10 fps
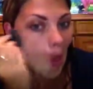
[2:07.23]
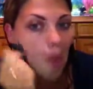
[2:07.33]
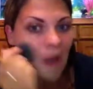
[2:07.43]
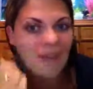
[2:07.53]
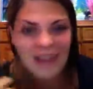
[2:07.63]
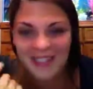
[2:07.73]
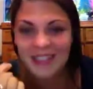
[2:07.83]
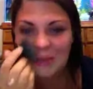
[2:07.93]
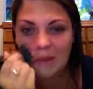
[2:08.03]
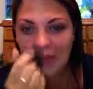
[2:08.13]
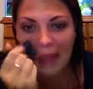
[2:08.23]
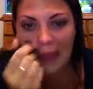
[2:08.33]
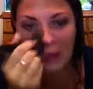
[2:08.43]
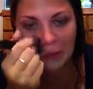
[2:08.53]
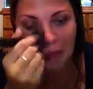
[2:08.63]
My face is a bit
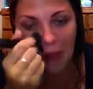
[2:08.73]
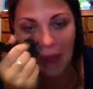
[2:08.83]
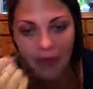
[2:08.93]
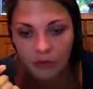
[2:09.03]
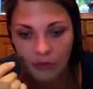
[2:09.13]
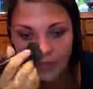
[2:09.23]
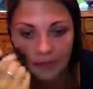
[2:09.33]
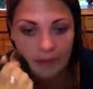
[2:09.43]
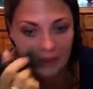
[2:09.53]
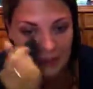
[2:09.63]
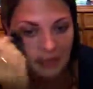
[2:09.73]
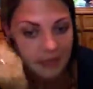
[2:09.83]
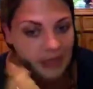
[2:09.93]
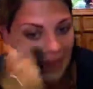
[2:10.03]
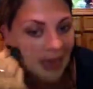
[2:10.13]
pink as well, and also because I have a
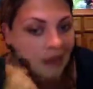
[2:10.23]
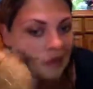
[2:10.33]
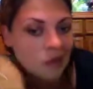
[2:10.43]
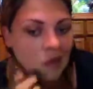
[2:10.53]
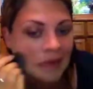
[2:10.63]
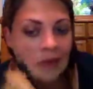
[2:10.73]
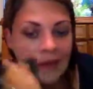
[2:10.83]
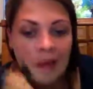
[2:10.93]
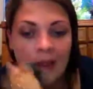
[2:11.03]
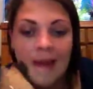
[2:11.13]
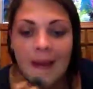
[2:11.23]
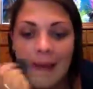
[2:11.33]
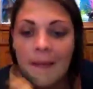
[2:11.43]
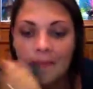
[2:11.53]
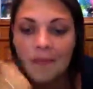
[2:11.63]
tan,
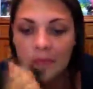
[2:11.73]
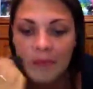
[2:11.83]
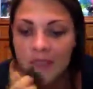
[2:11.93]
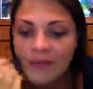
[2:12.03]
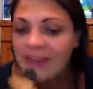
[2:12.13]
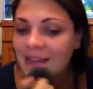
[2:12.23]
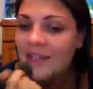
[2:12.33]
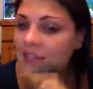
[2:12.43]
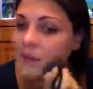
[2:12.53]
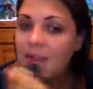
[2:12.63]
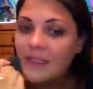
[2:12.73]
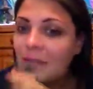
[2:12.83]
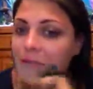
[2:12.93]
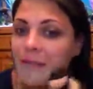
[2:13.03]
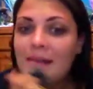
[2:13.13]
this foundation might show
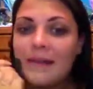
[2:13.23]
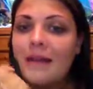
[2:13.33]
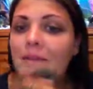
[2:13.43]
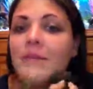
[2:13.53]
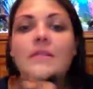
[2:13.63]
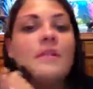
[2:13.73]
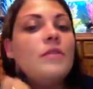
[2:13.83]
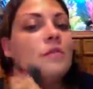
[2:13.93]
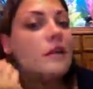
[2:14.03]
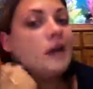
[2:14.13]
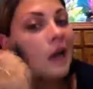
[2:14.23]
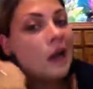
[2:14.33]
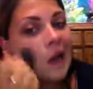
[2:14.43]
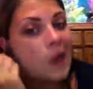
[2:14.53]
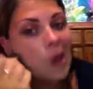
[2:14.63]
up a bit like of the wrong
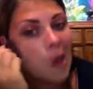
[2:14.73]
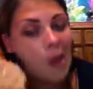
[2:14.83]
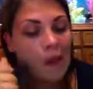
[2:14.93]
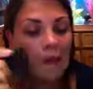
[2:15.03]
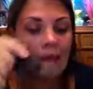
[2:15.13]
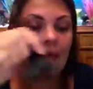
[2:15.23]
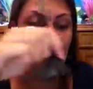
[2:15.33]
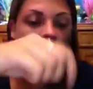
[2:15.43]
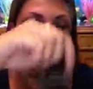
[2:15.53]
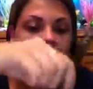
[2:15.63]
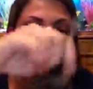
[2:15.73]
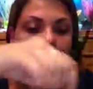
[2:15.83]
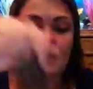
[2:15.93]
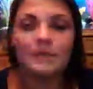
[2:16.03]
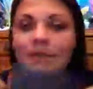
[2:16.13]
colour
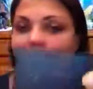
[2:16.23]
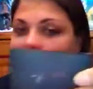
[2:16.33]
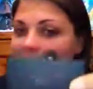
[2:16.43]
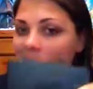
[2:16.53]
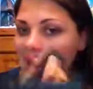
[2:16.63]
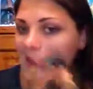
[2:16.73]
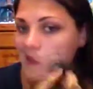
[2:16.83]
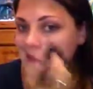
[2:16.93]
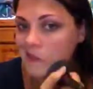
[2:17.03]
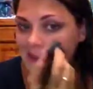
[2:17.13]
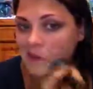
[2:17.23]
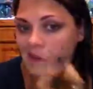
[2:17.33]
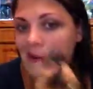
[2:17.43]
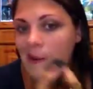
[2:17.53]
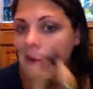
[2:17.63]
because my skin is,
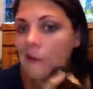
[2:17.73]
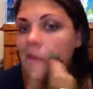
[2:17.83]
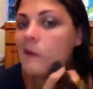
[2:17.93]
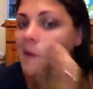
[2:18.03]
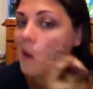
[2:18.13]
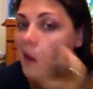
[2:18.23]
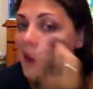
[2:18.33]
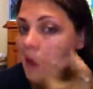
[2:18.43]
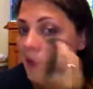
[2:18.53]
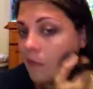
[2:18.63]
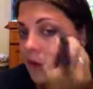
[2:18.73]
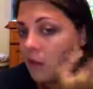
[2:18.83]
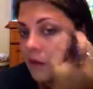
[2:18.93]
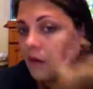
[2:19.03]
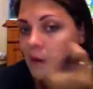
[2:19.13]
sorry, a little bit darker at the
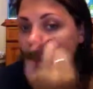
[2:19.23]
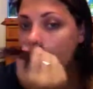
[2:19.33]
moment.